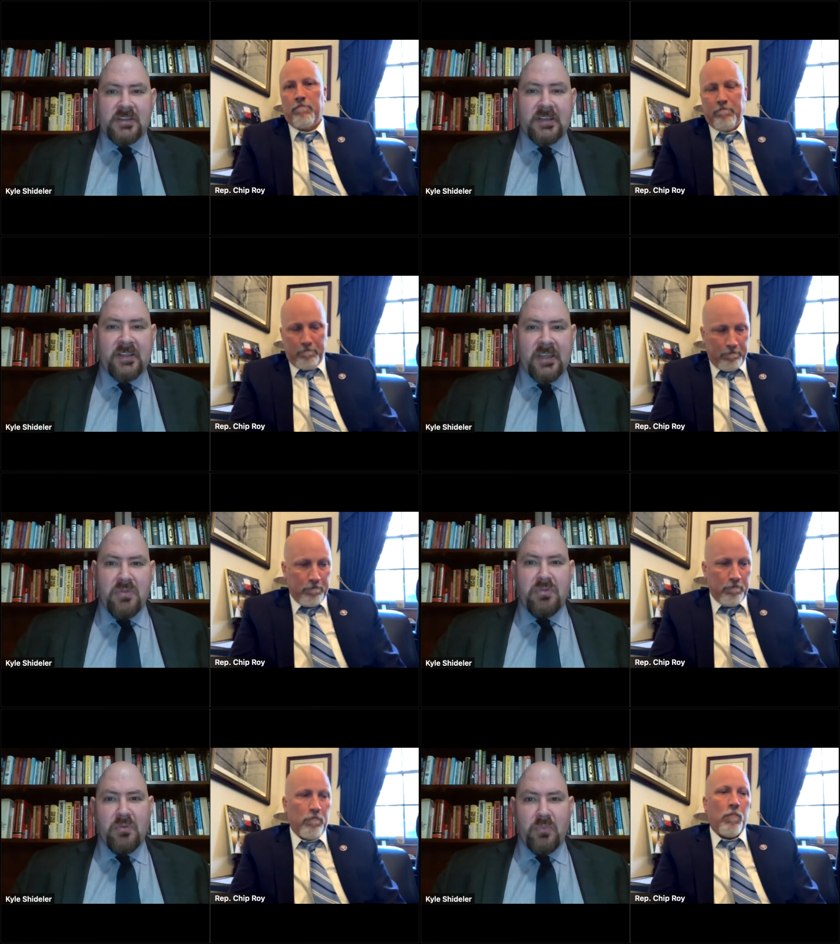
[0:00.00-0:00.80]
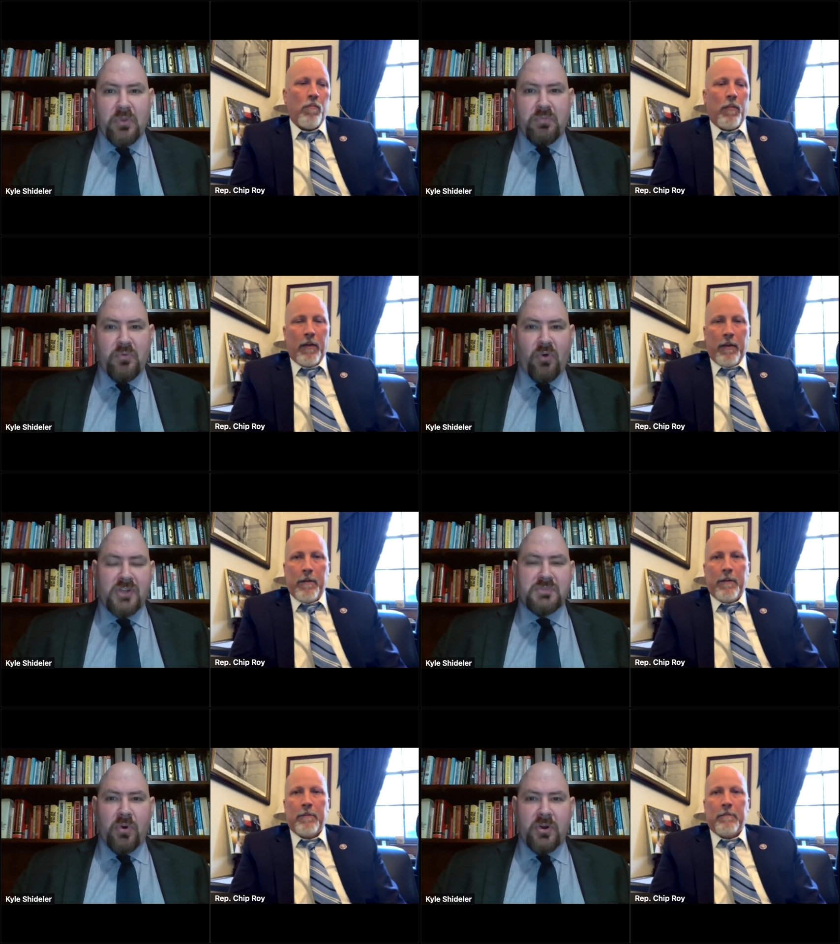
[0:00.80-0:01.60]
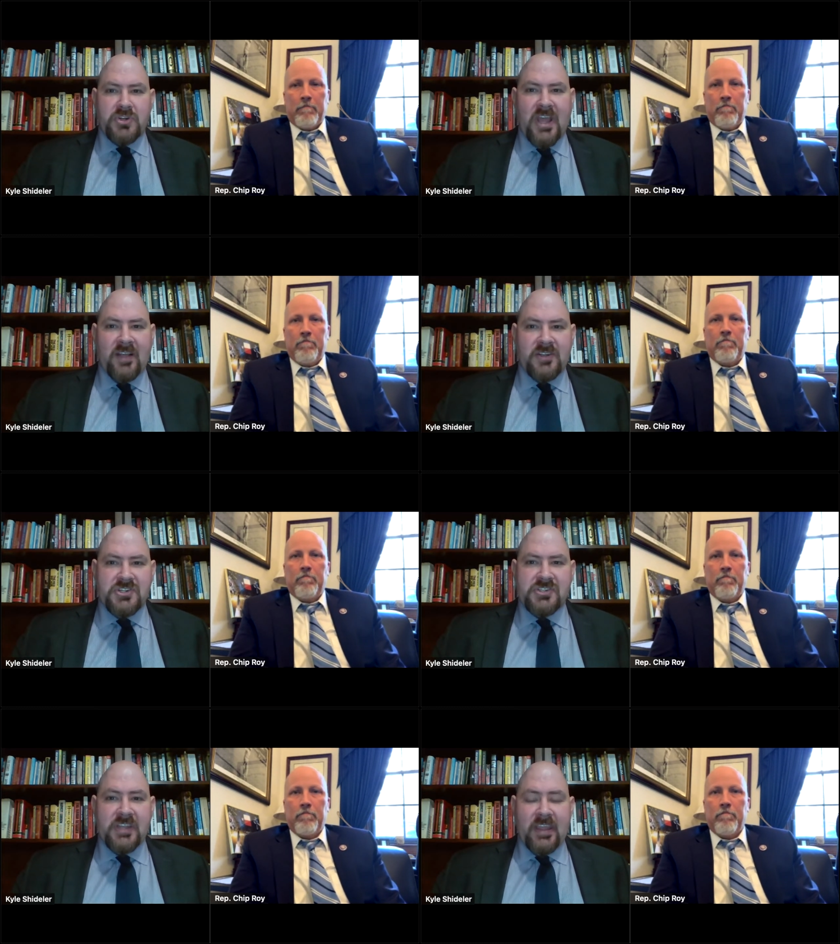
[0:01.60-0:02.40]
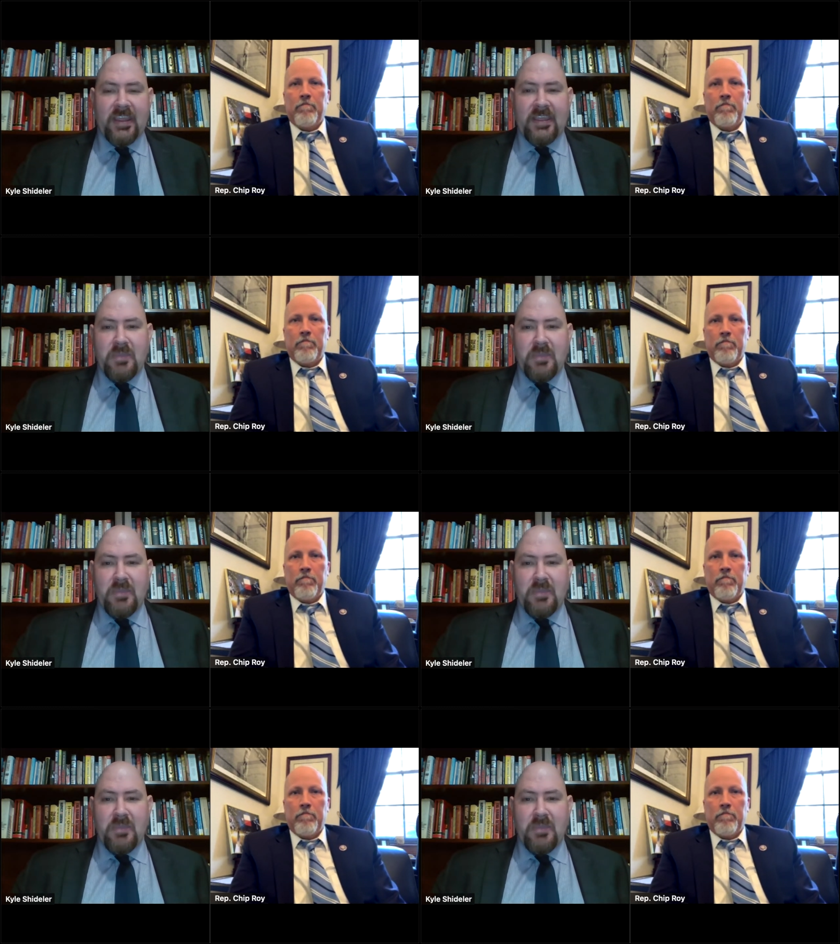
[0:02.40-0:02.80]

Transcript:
Speaker 1: dealing with, with cross border challenges in the